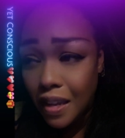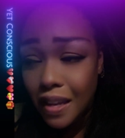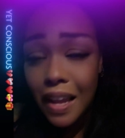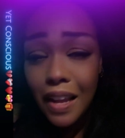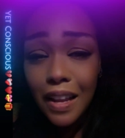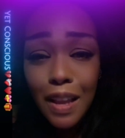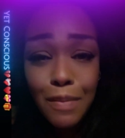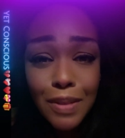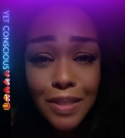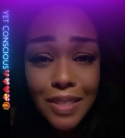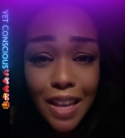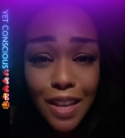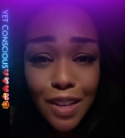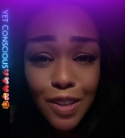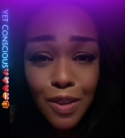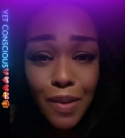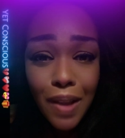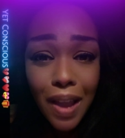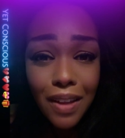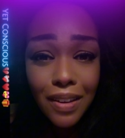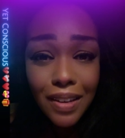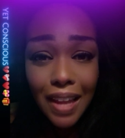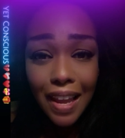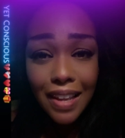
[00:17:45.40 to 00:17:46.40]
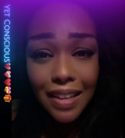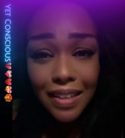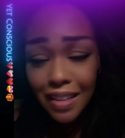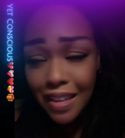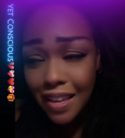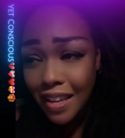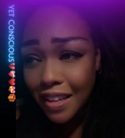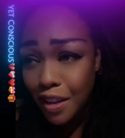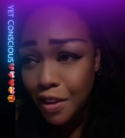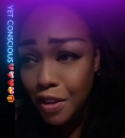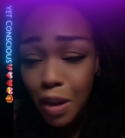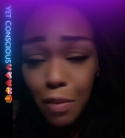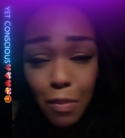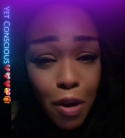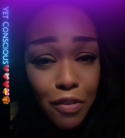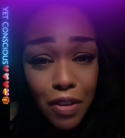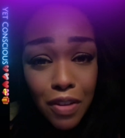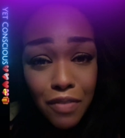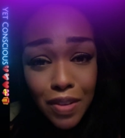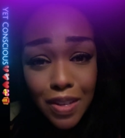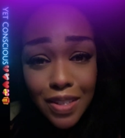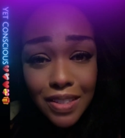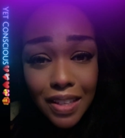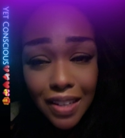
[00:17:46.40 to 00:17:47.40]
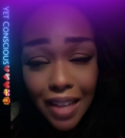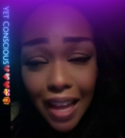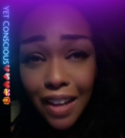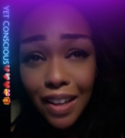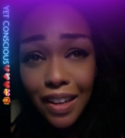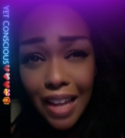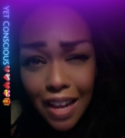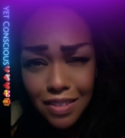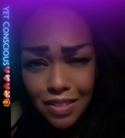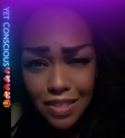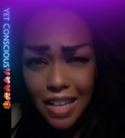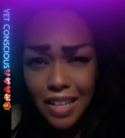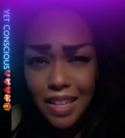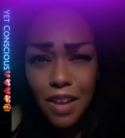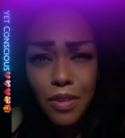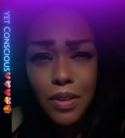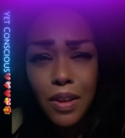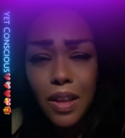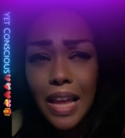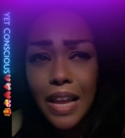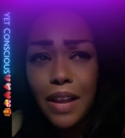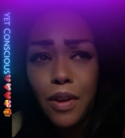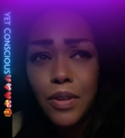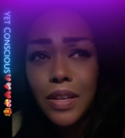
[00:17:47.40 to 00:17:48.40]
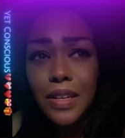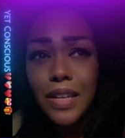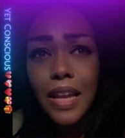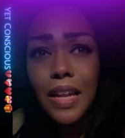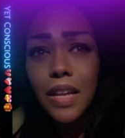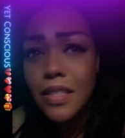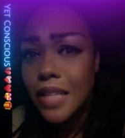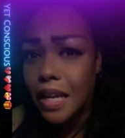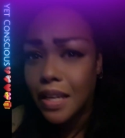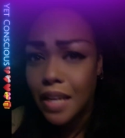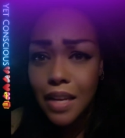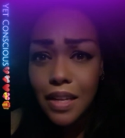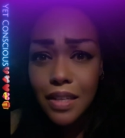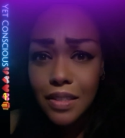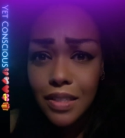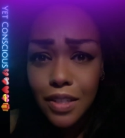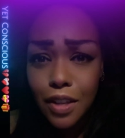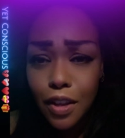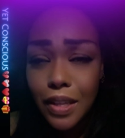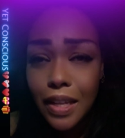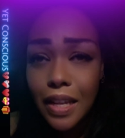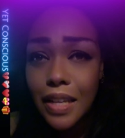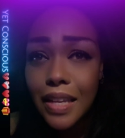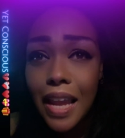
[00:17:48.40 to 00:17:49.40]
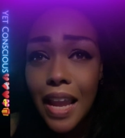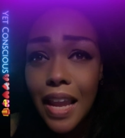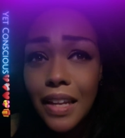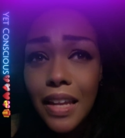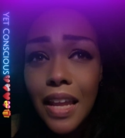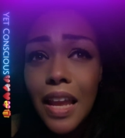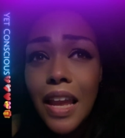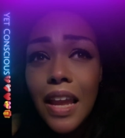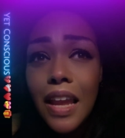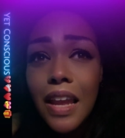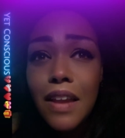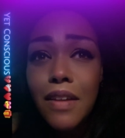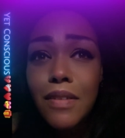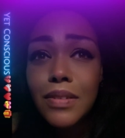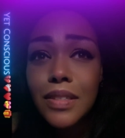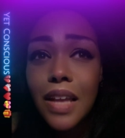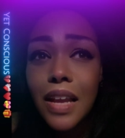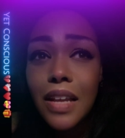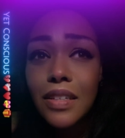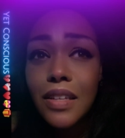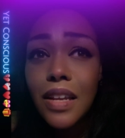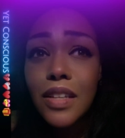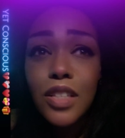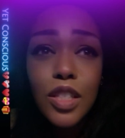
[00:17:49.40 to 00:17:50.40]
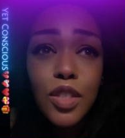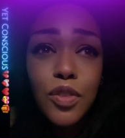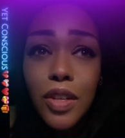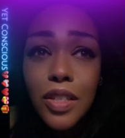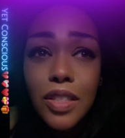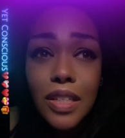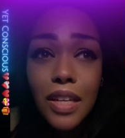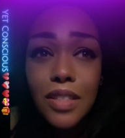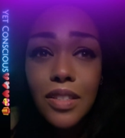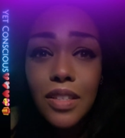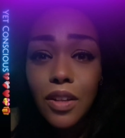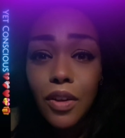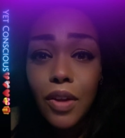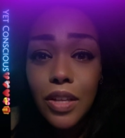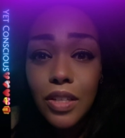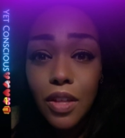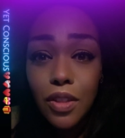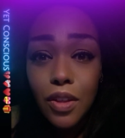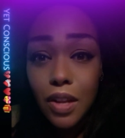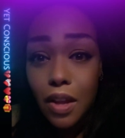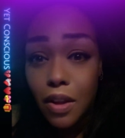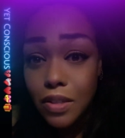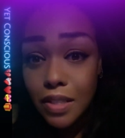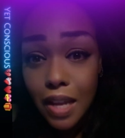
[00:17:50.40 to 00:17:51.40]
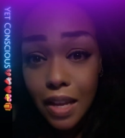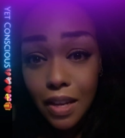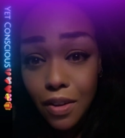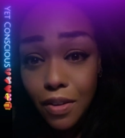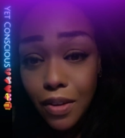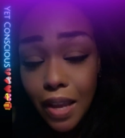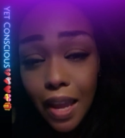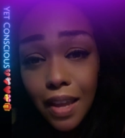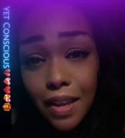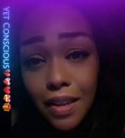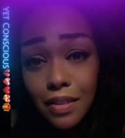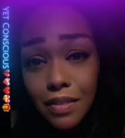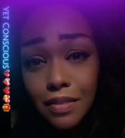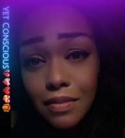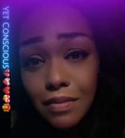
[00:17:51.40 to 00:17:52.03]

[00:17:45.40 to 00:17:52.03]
come and take you out? Like, can you come over and visit? Like, I was like on a date. He's like, not necessarily a date. He was like, yeah, just for us to get to know each other. And I was like, okay.